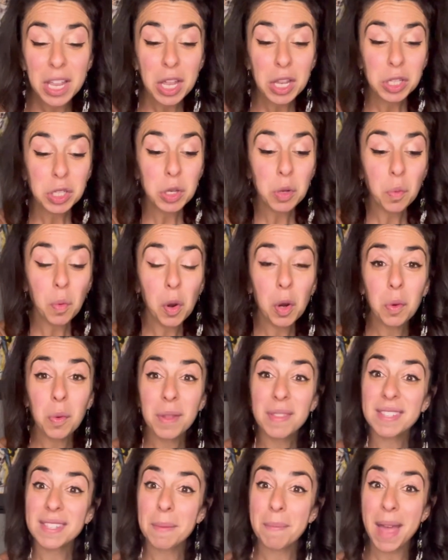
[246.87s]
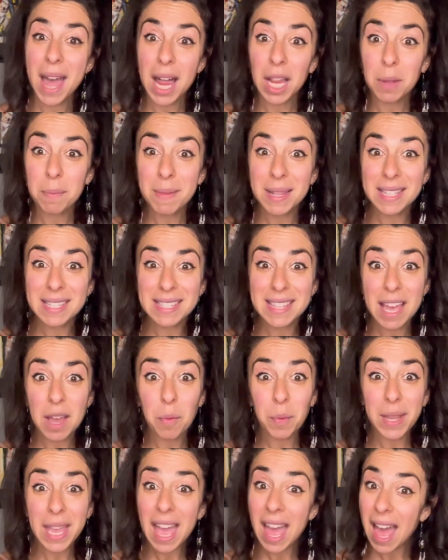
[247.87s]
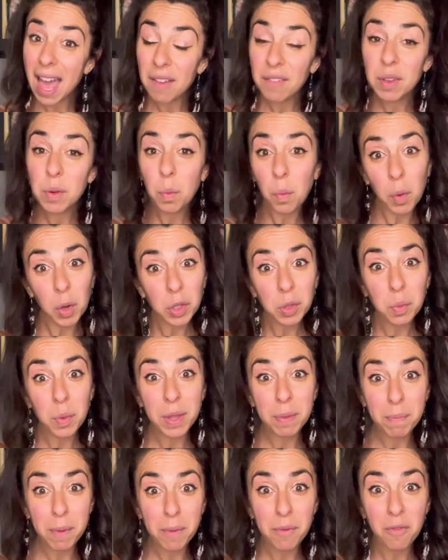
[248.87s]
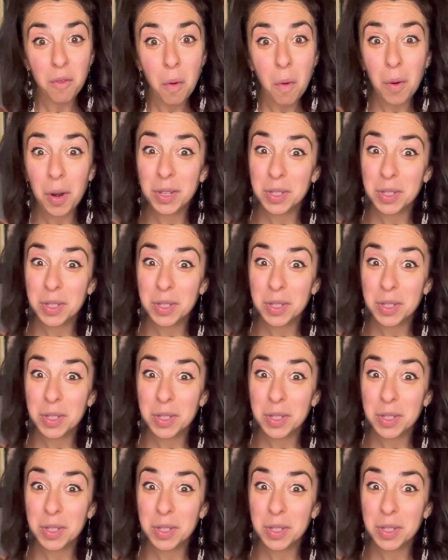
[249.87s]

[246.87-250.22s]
to work with some elements that we haven't worked with before.